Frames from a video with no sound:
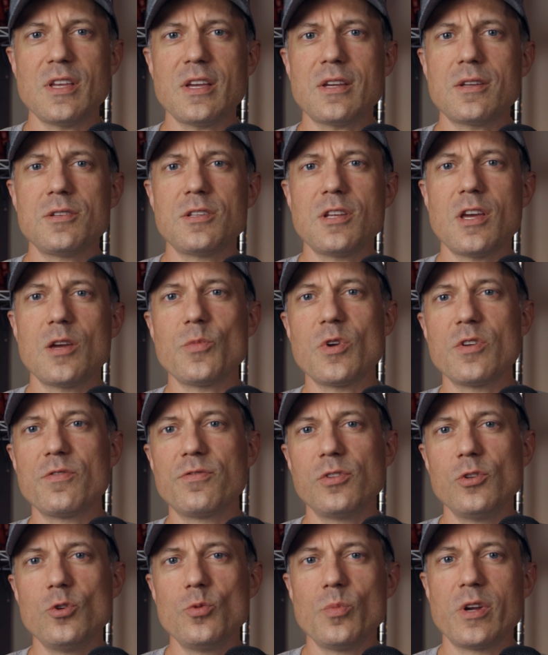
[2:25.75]
second time I
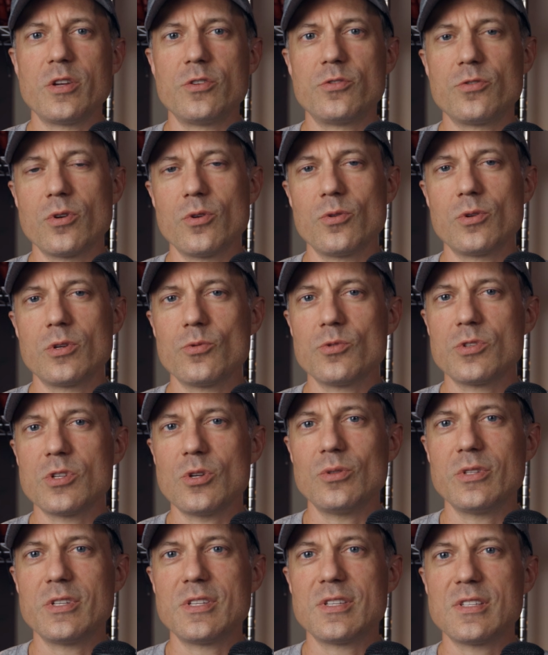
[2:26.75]
flew my drone, it was
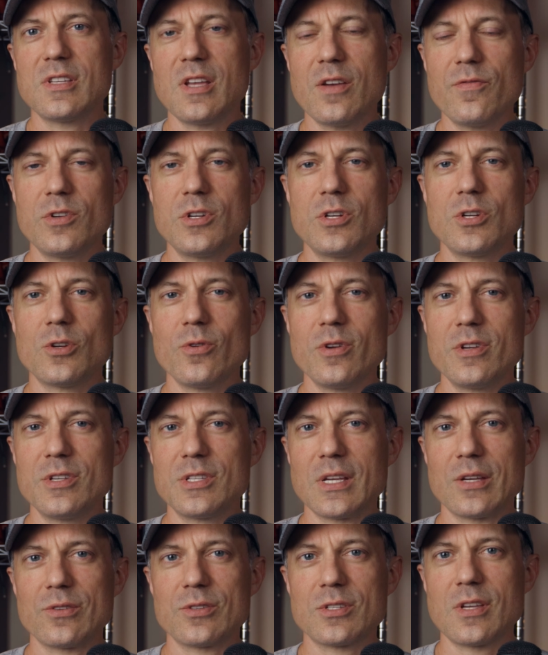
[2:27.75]
only 70
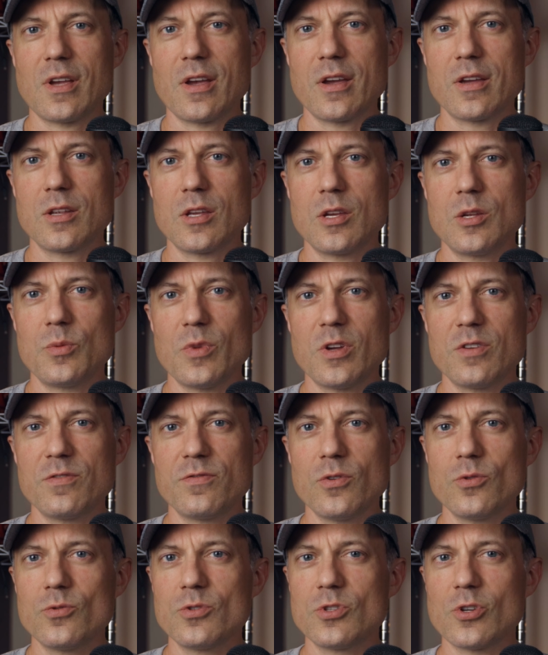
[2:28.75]
degrees outside and my
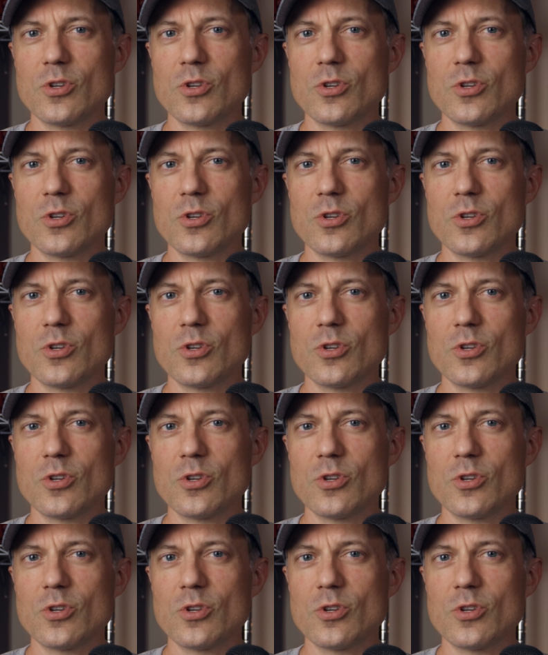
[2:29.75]
phone